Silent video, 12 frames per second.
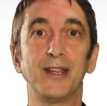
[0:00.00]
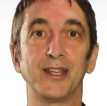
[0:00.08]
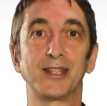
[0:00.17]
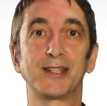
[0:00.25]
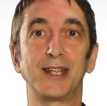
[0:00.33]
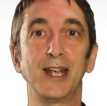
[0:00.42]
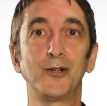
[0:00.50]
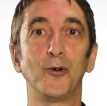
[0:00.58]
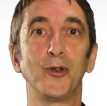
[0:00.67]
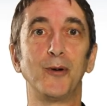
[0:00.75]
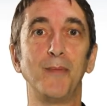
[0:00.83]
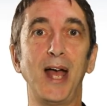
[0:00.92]
The
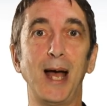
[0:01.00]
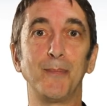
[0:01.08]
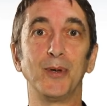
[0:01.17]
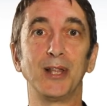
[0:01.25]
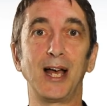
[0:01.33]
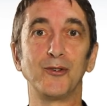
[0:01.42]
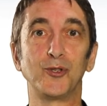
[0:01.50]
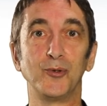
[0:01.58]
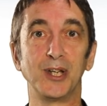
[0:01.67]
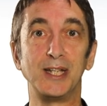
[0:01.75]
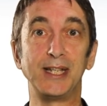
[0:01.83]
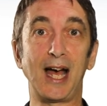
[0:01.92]
stakeholder map allows you
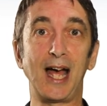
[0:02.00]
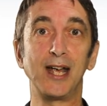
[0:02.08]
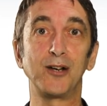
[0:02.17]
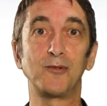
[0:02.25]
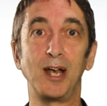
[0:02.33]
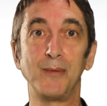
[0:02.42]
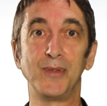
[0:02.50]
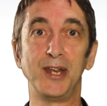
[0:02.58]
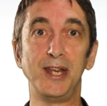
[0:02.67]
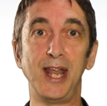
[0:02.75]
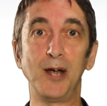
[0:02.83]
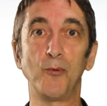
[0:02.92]
to diagram the
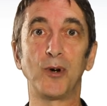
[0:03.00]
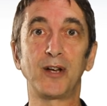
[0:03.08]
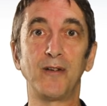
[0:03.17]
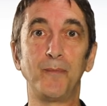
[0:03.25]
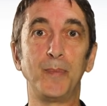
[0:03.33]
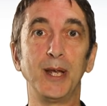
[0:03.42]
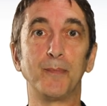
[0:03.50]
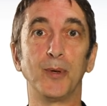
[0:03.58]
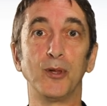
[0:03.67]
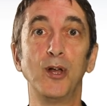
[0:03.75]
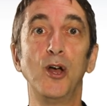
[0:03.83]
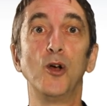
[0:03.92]
network of
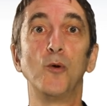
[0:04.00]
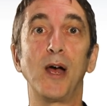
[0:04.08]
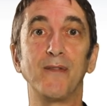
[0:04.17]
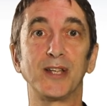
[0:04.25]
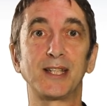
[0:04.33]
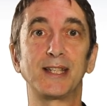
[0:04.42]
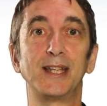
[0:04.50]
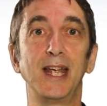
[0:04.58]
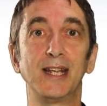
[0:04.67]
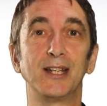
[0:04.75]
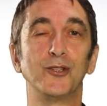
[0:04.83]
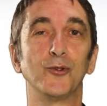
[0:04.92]
people who have a
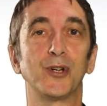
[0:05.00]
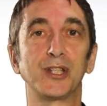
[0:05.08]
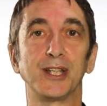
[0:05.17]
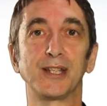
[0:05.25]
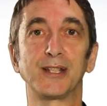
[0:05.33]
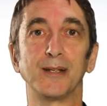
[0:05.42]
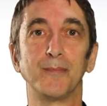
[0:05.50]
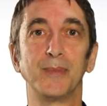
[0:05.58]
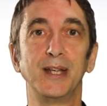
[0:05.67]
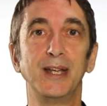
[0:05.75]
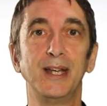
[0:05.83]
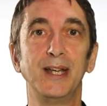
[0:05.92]
stake in your
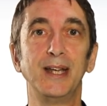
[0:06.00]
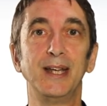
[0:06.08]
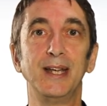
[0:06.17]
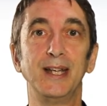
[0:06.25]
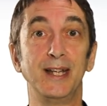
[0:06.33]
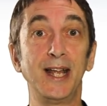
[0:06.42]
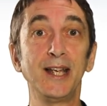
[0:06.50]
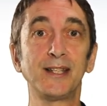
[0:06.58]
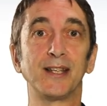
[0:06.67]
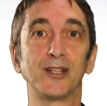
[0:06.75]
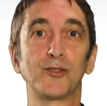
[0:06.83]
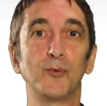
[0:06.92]
system. In
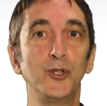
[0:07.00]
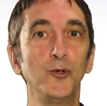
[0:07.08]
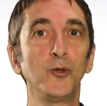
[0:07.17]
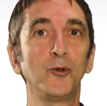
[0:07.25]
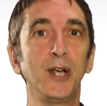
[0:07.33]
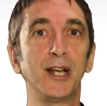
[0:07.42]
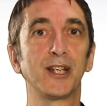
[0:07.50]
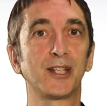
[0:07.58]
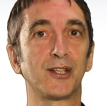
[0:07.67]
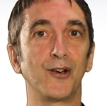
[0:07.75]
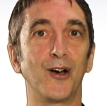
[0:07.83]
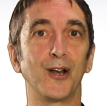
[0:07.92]
essence, when you create a
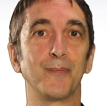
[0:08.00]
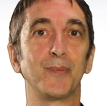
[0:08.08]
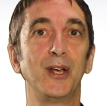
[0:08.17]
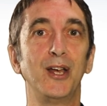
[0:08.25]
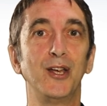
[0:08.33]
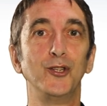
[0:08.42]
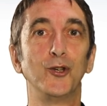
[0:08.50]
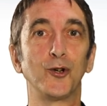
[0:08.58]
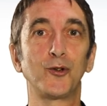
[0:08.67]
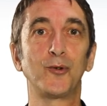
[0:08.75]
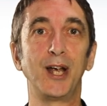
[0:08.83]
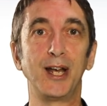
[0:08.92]
startup,
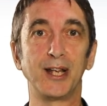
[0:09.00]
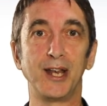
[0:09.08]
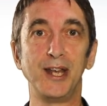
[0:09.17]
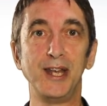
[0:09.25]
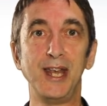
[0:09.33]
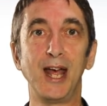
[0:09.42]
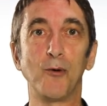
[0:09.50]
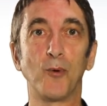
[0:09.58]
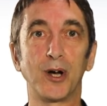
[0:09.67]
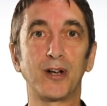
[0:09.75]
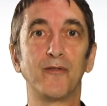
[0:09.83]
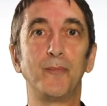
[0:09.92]
you're creating a
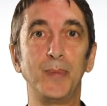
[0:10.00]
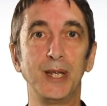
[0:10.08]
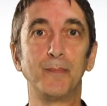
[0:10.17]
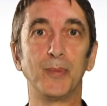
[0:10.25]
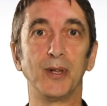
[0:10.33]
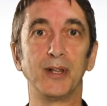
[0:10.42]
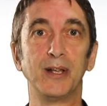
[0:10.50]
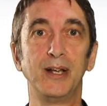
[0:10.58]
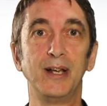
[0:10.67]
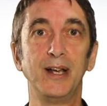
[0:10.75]
network of people.